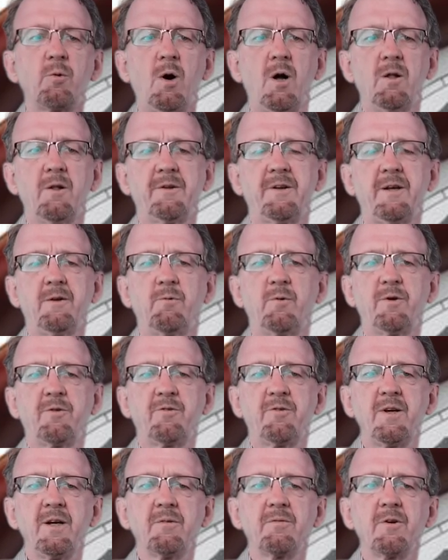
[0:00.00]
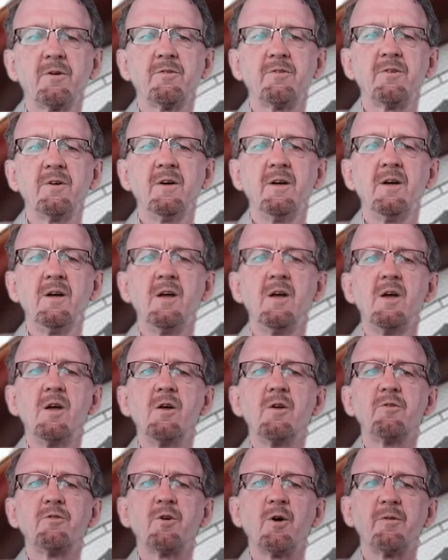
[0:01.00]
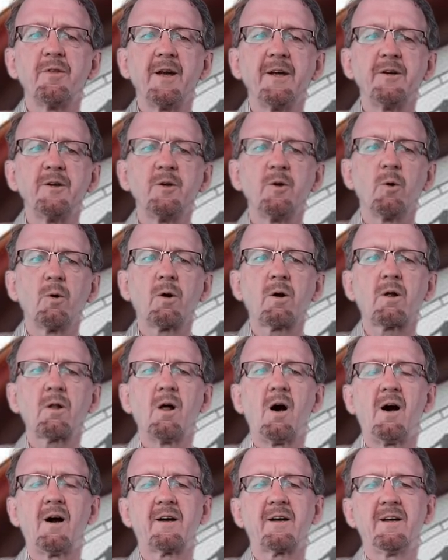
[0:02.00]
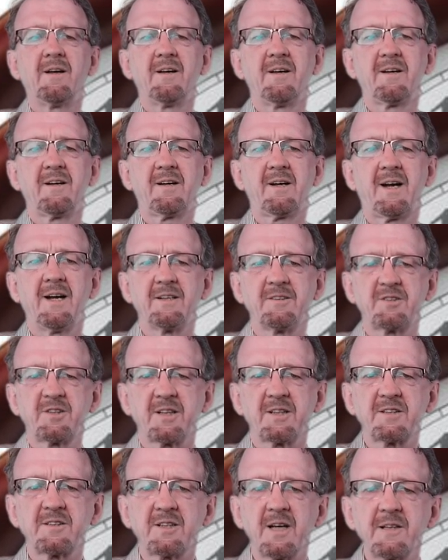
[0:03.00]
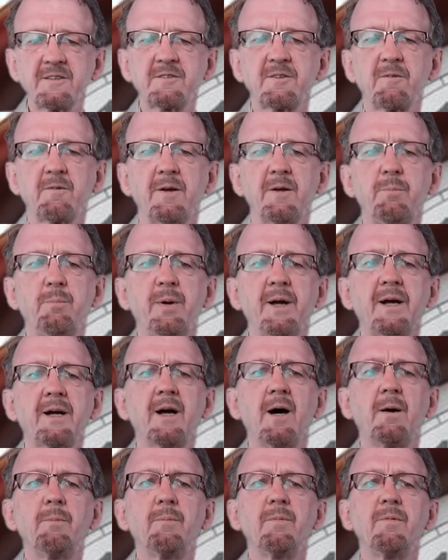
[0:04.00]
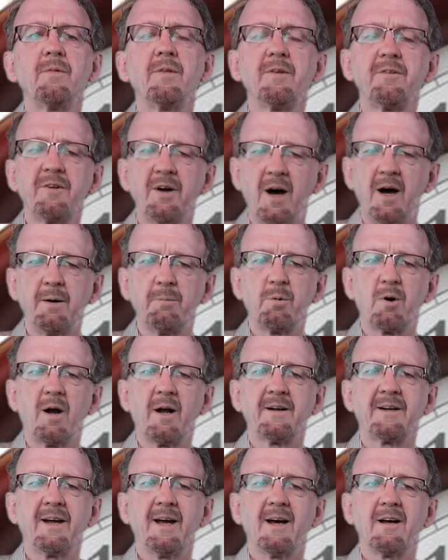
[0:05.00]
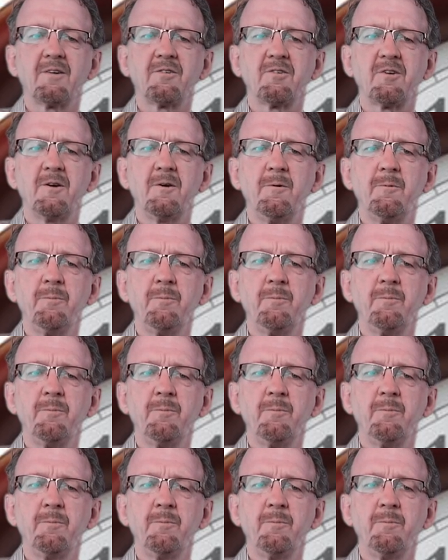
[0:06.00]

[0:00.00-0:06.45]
quality receivers so that your clock can successfully pick up the time broadcast.